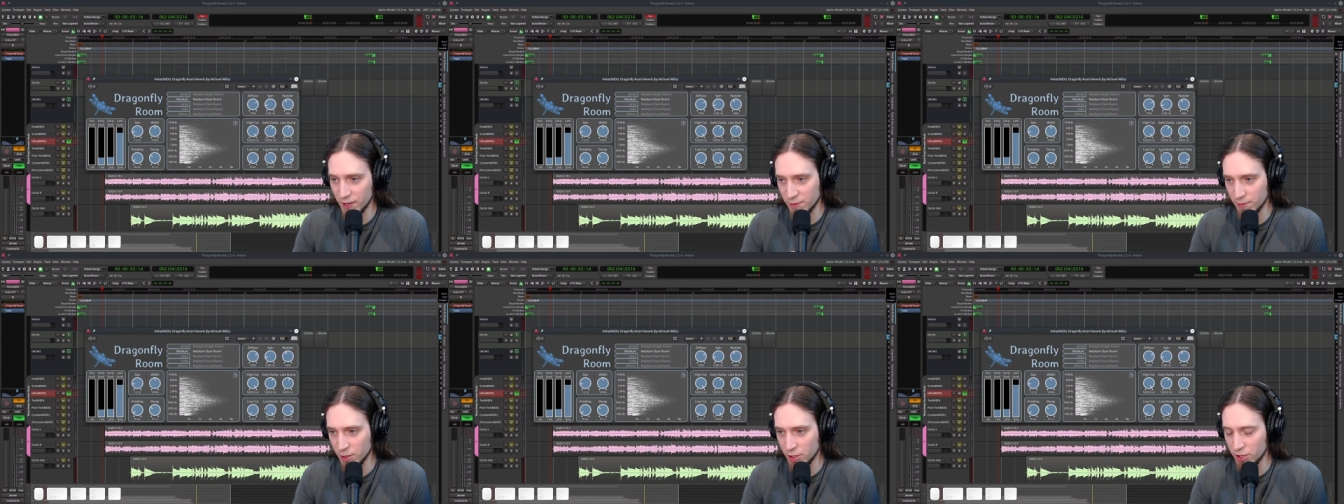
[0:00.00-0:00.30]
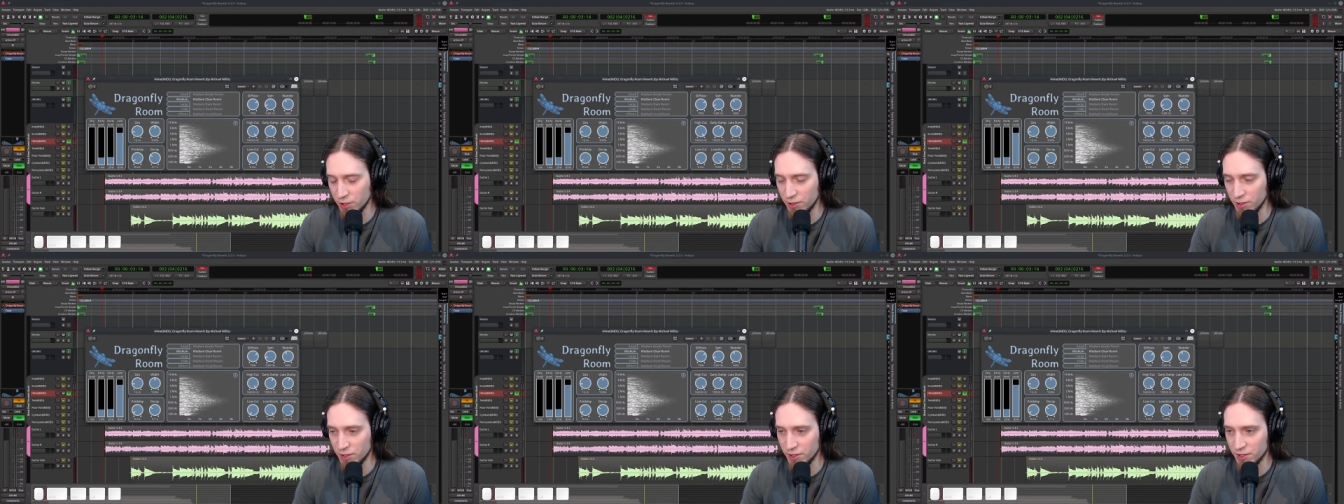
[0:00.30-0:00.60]

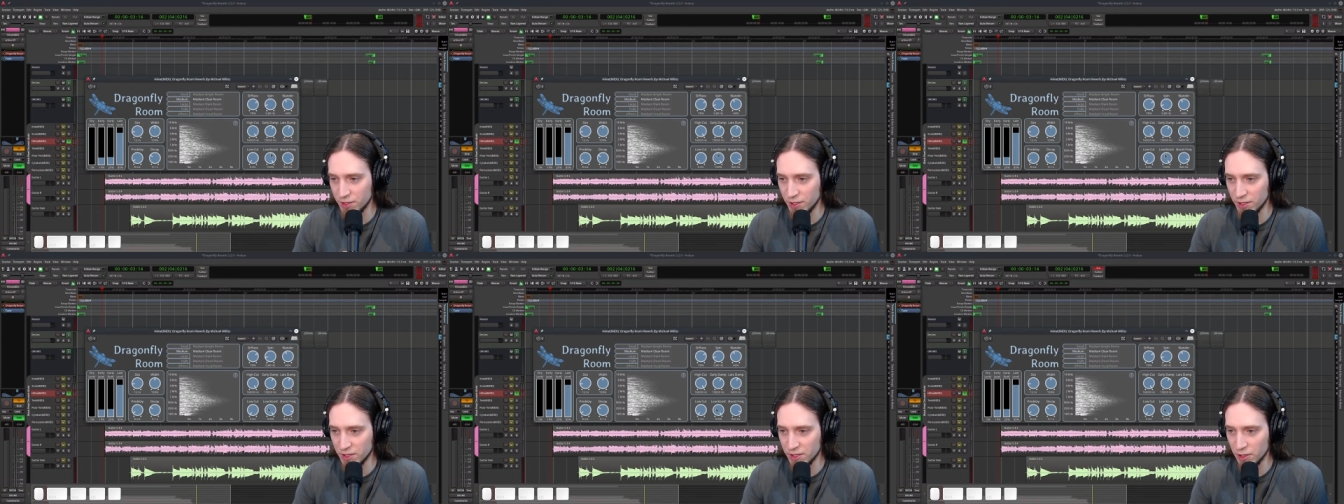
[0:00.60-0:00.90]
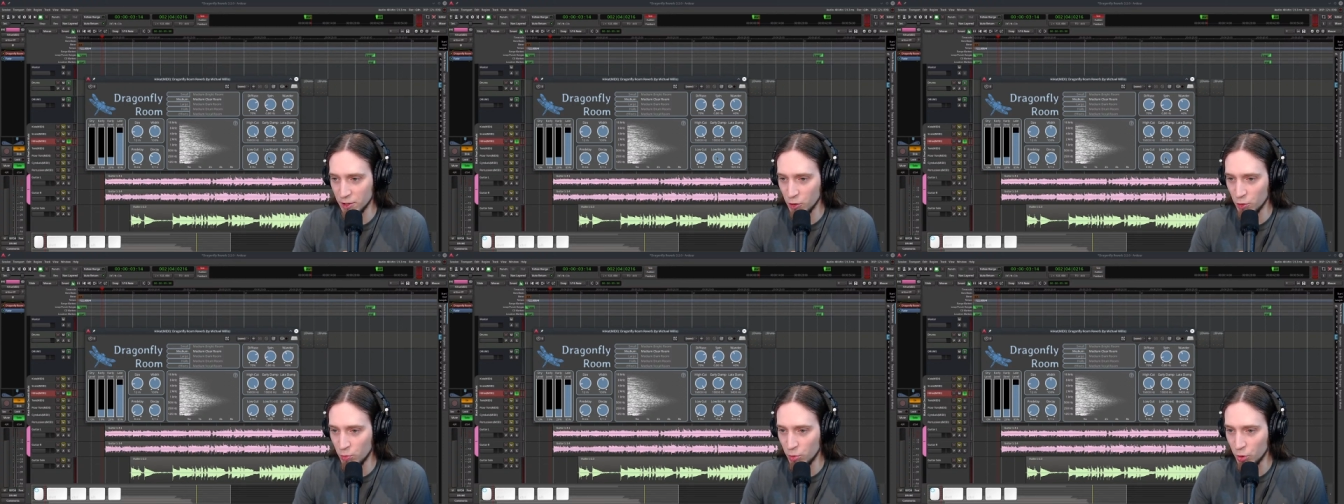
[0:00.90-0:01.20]
especially these, this
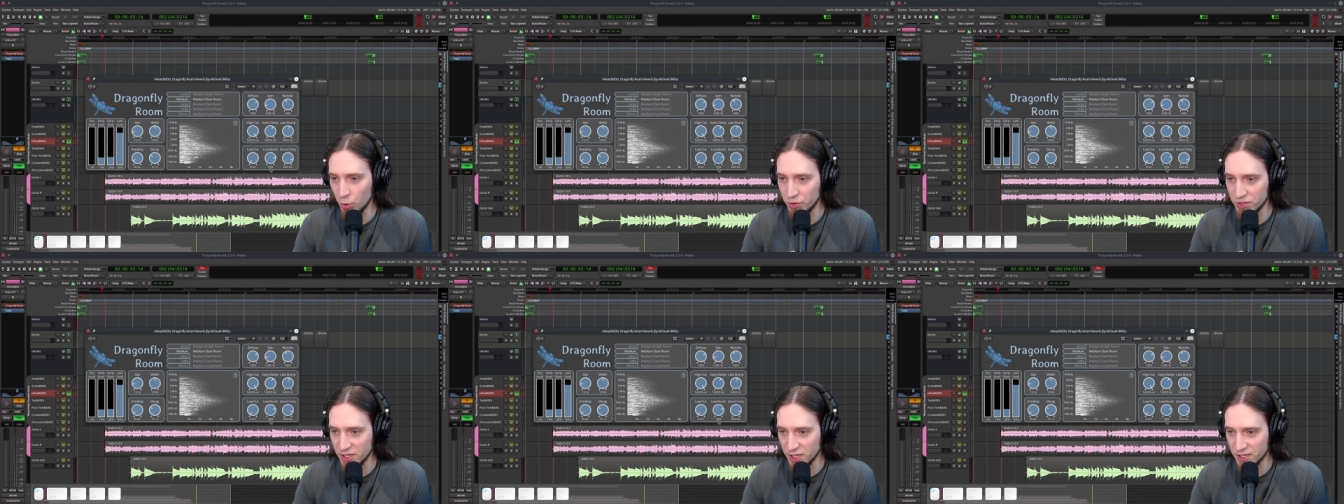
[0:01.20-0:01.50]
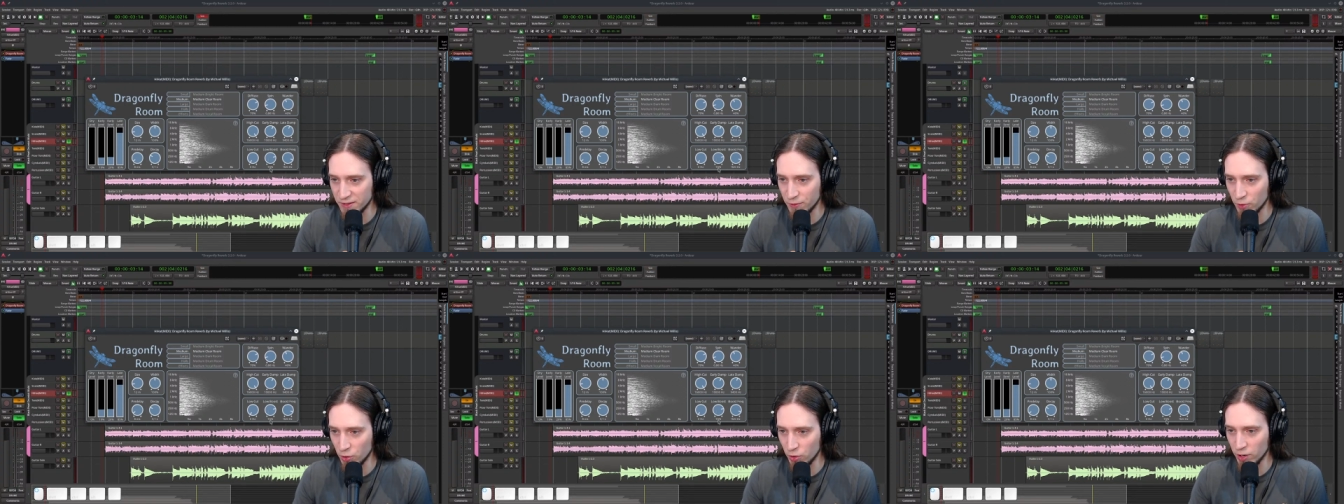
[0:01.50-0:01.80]
low boost
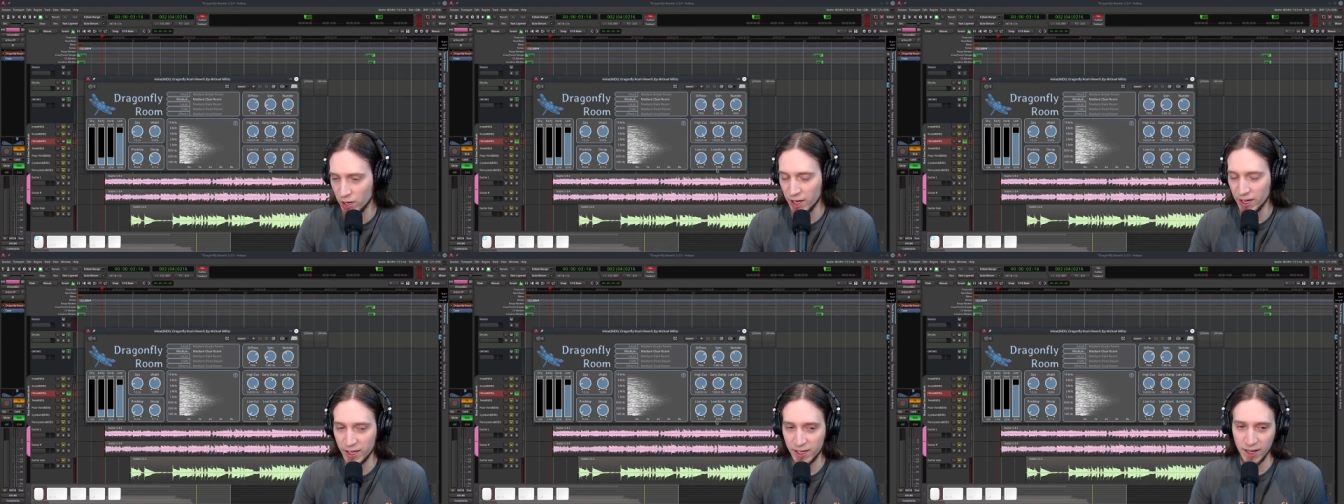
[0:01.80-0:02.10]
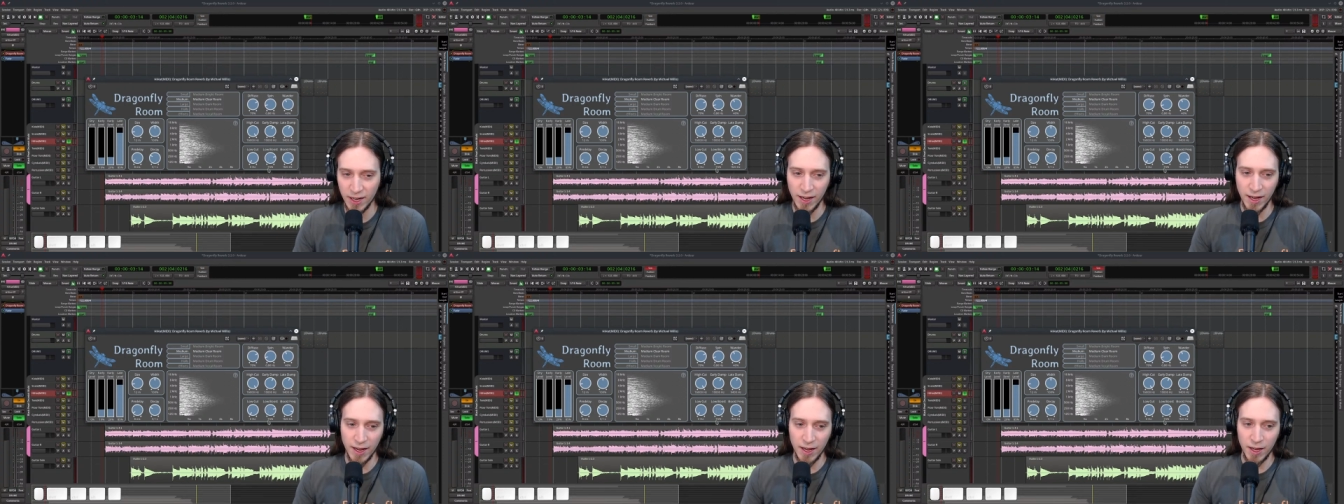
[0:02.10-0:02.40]
is for like